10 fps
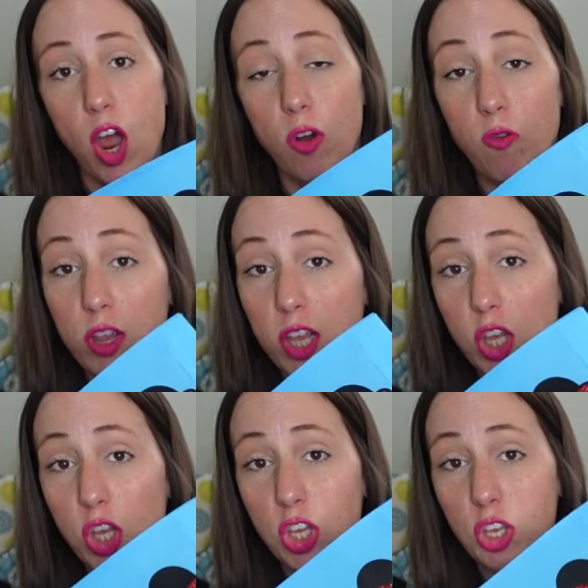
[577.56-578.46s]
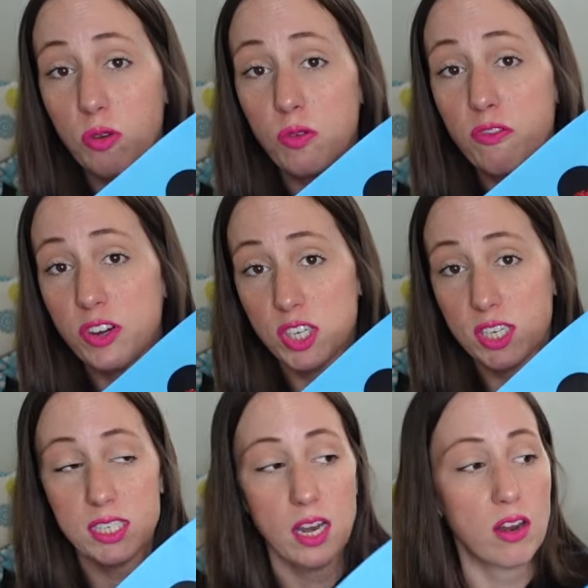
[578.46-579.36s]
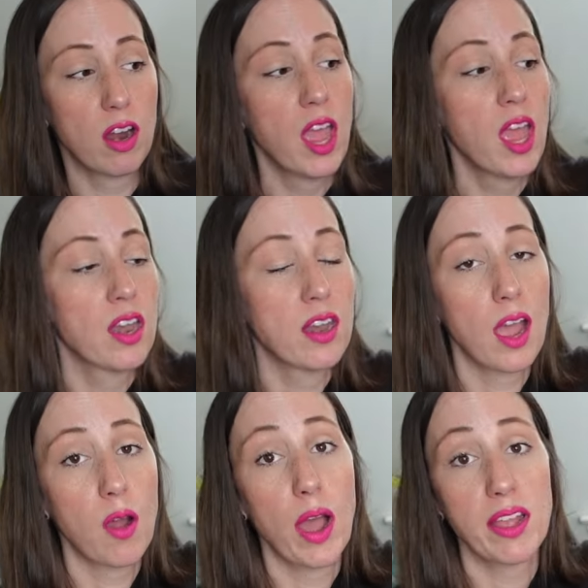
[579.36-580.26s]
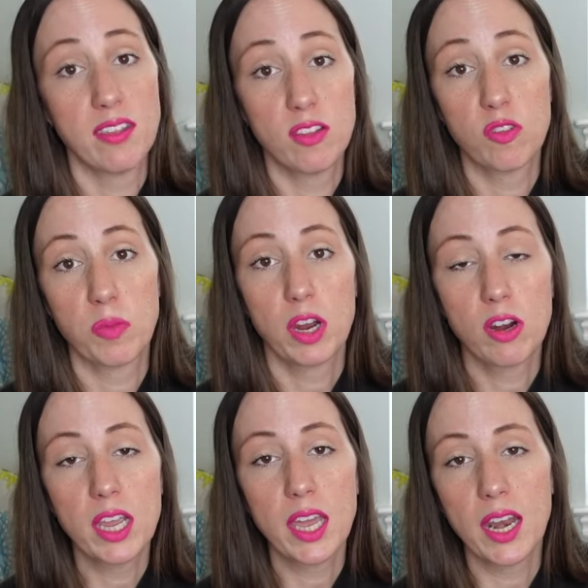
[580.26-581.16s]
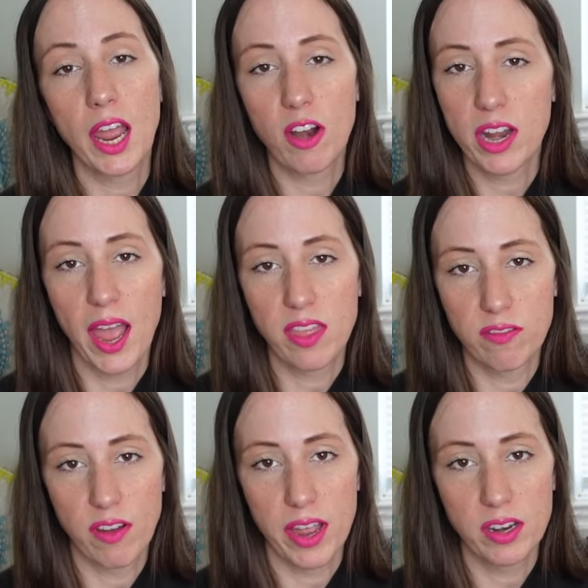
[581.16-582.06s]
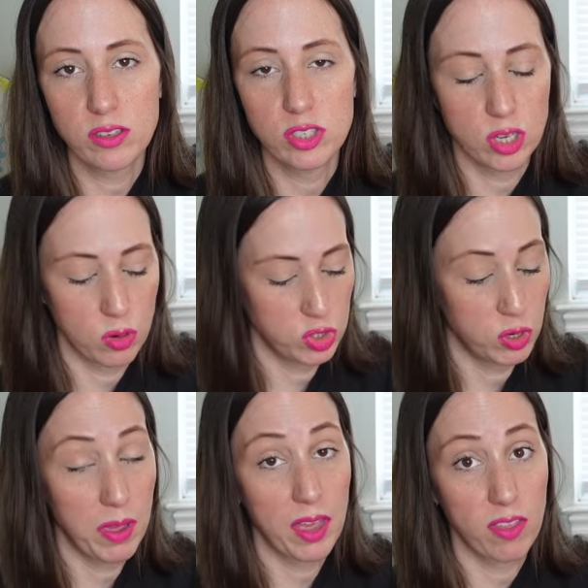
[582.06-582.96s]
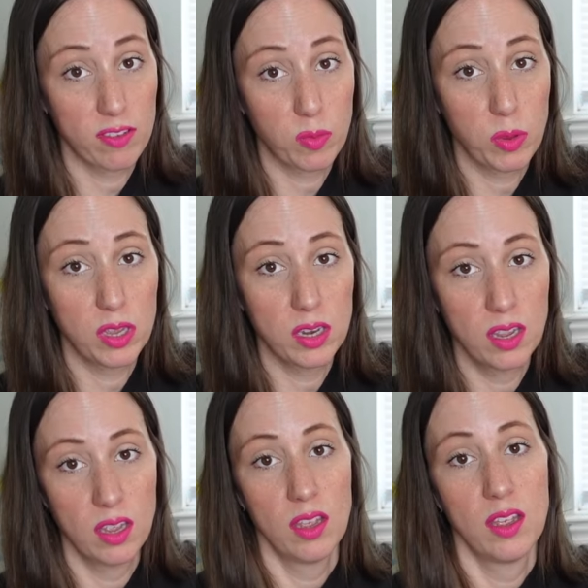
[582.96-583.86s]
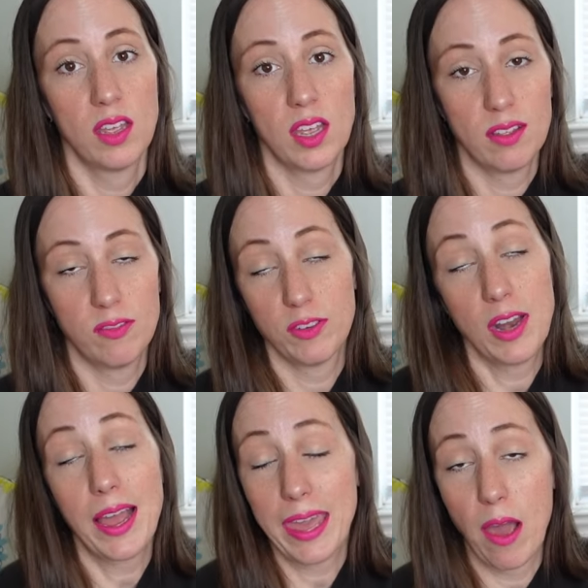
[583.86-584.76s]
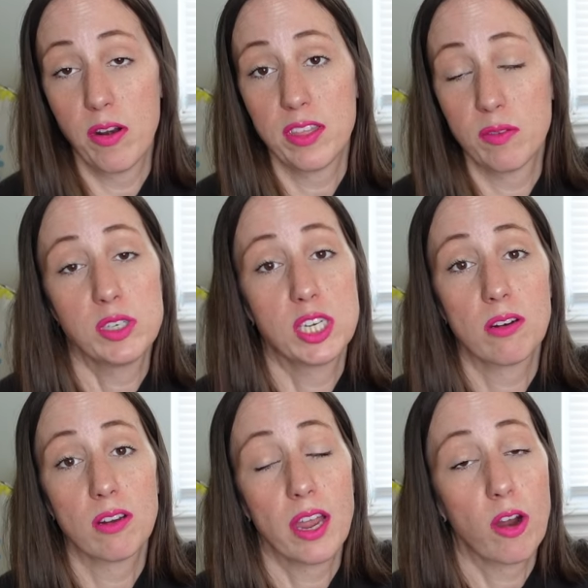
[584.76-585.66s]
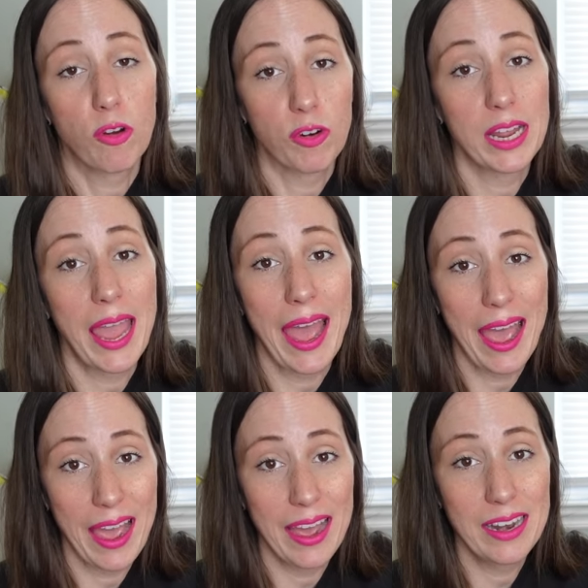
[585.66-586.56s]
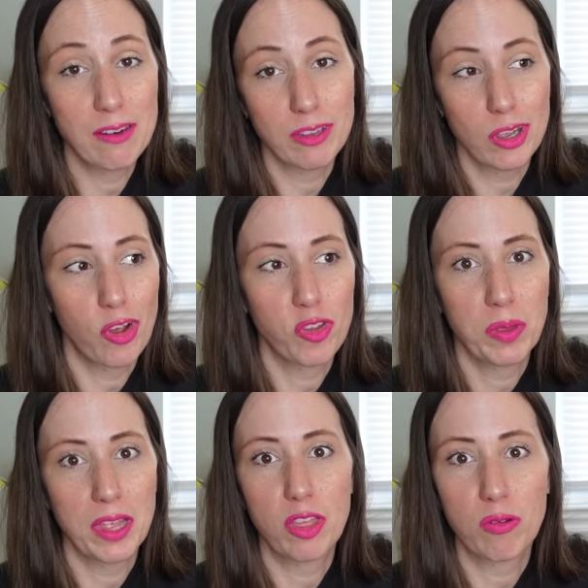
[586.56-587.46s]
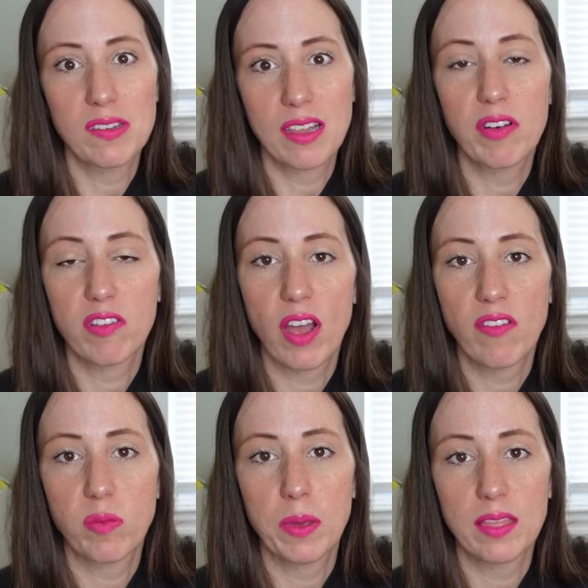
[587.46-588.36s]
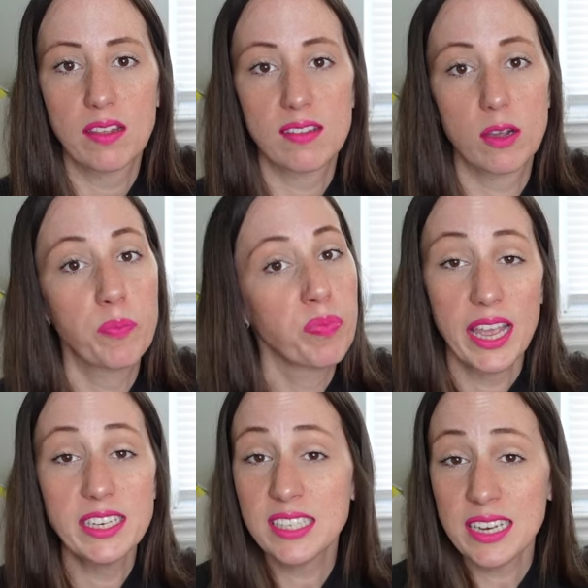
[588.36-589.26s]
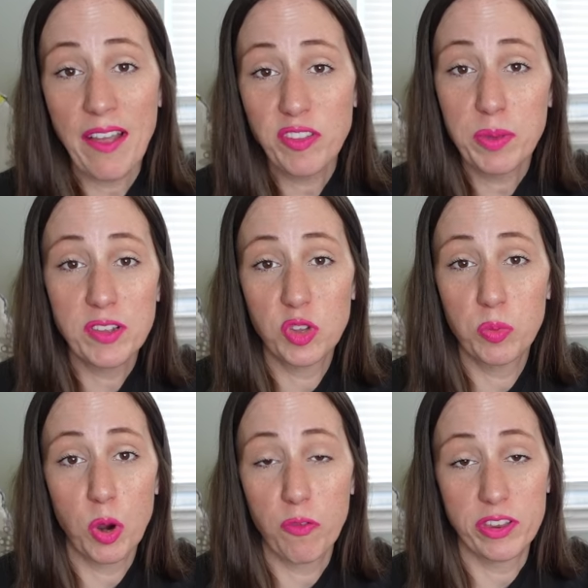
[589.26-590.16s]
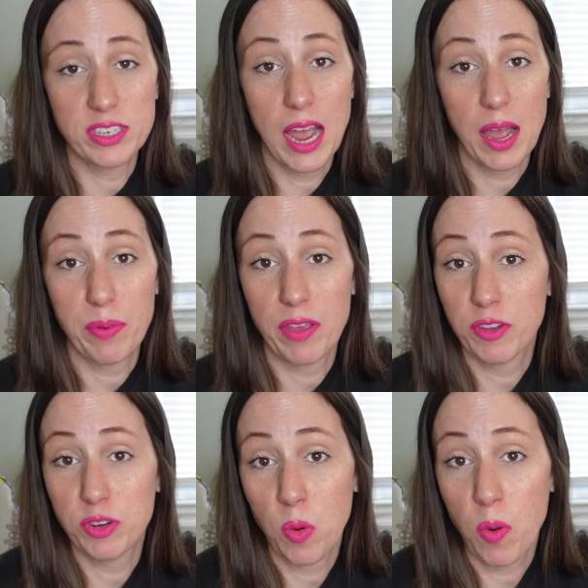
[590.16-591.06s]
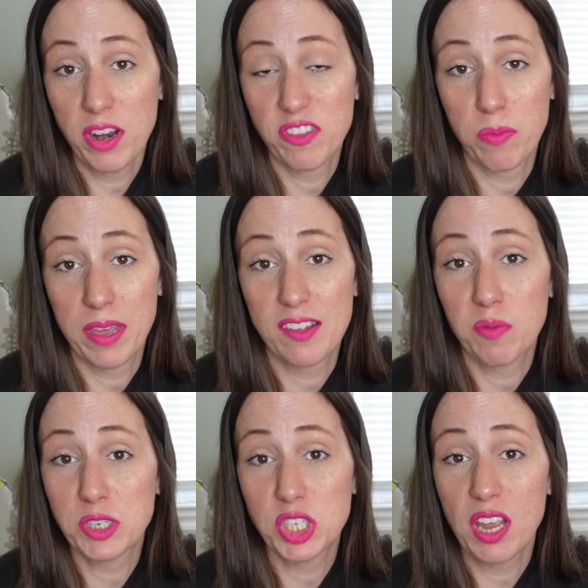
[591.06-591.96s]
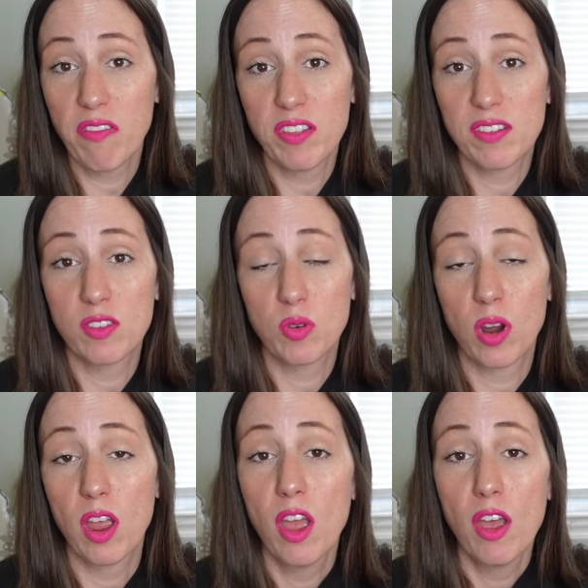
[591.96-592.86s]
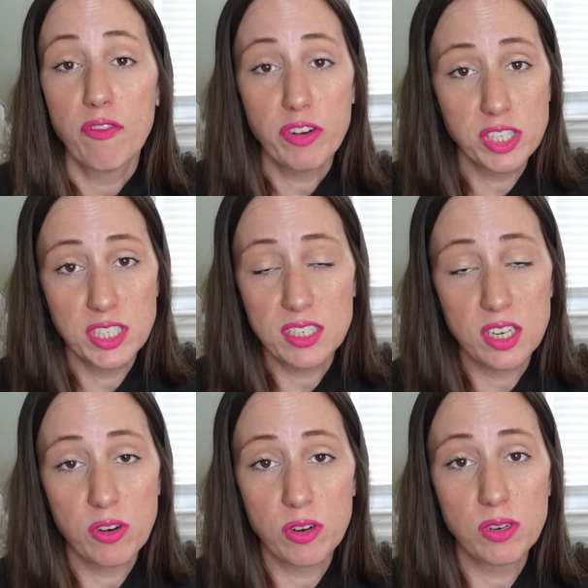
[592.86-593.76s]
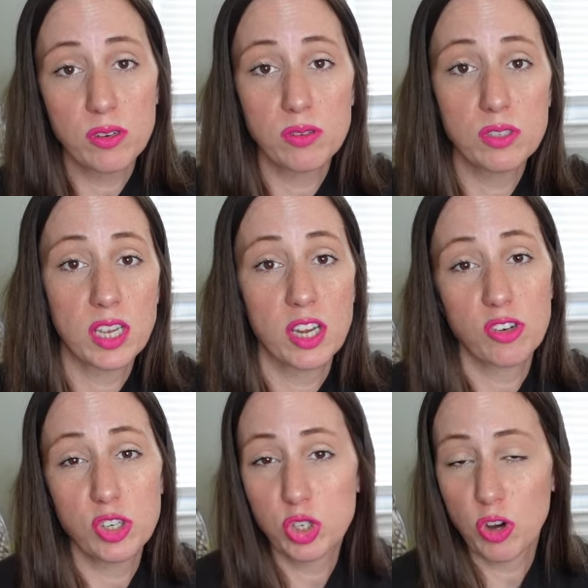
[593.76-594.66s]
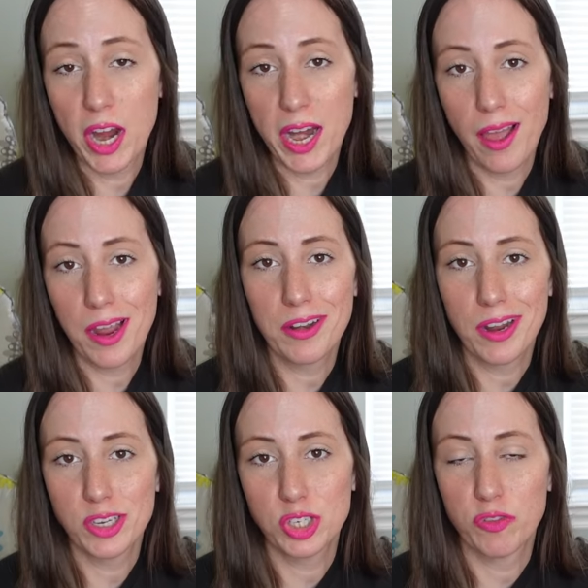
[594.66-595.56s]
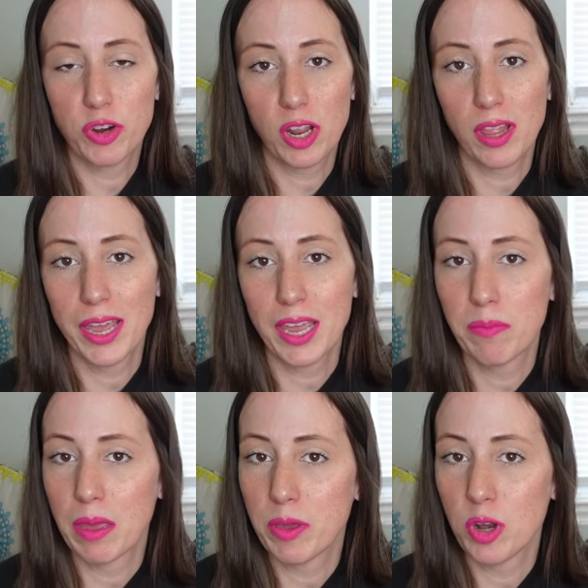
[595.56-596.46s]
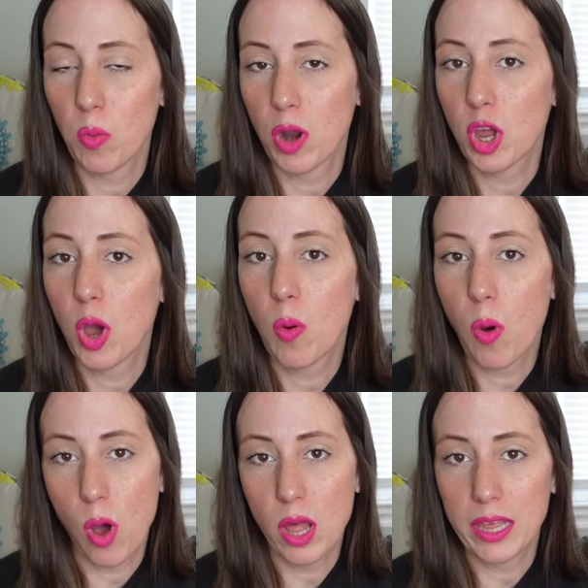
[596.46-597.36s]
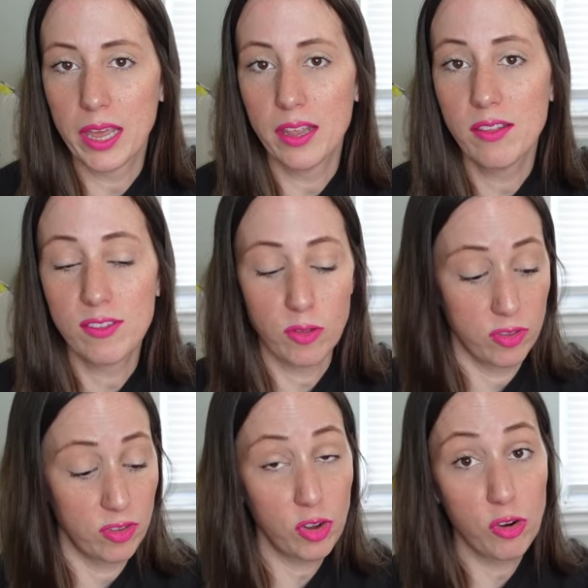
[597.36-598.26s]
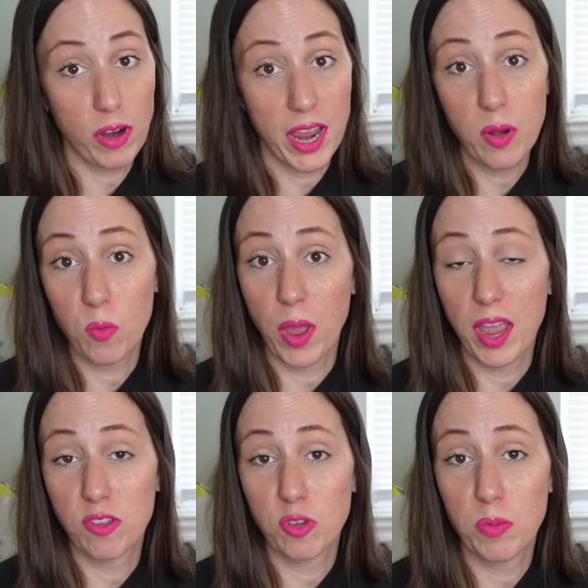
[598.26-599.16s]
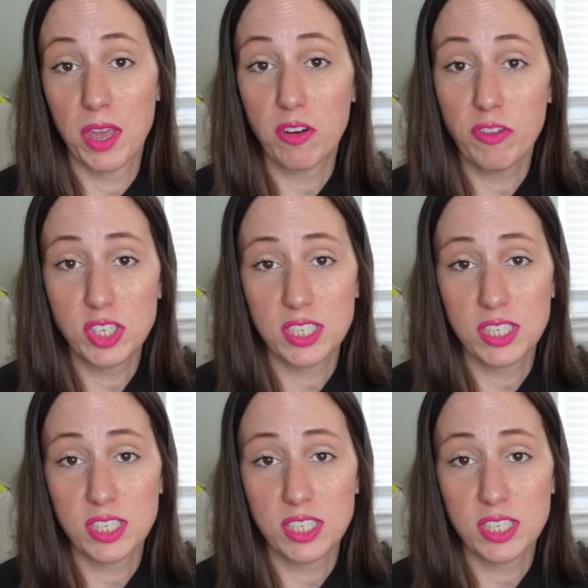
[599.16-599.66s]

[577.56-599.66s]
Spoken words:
a really cute fish extender. Now, I did use my Cricut. I already had the vinyl, so to make this one, not counting the material I already had. It really cost me like $3.75 to make this. So it doesn't have to be super over the top if you don't want it to be, especially if this is your first Disney cruise and you're just trying it out. You're not sure if you're gonna like it. Maybe you don't wanna go all in. So this is a great way to make your fish